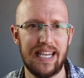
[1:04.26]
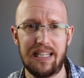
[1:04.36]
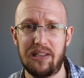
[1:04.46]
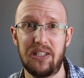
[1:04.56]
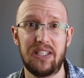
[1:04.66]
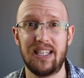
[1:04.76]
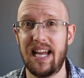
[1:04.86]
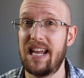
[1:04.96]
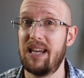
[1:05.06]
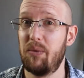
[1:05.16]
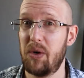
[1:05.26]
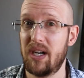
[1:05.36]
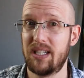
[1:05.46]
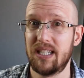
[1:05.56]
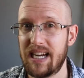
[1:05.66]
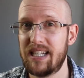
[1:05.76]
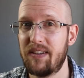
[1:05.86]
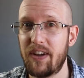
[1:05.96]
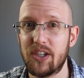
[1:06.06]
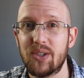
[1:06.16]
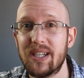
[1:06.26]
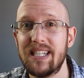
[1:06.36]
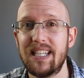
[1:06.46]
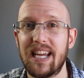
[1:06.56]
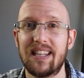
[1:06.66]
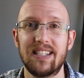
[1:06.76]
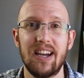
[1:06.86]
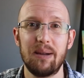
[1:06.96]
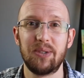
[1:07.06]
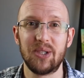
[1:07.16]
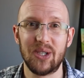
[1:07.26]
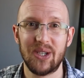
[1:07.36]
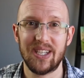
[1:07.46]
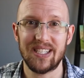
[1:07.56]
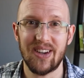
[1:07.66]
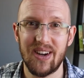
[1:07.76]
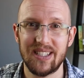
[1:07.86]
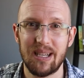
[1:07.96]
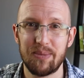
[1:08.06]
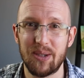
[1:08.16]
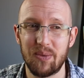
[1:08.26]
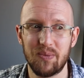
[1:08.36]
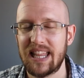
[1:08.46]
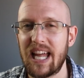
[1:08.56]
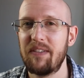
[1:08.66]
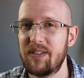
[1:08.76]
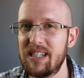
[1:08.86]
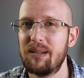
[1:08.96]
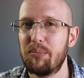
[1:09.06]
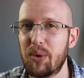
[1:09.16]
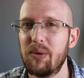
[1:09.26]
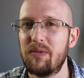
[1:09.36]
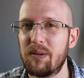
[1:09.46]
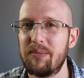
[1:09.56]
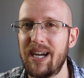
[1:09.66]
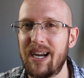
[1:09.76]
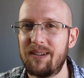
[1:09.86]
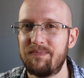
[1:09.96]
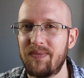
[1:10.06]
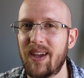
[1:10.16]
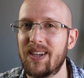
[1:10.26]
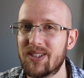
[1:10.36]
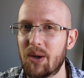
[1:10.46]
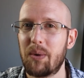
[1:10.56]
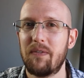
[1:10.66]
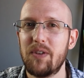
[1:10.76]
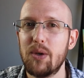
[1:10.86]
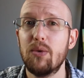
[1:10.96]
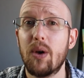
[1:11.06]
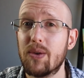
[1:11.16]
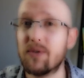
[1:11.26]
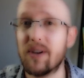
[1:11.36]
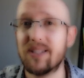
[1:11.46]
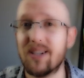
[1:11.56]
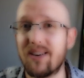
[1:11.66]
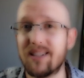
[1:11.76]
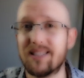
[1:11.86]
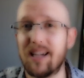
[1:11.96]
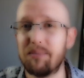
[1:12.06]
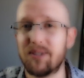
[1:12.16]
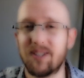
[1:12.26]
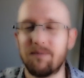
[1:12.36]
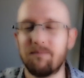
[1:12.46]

that looked like it worked. I did eventually take the time to learn this concept and life did improve from there. So review those fuzzy concepts.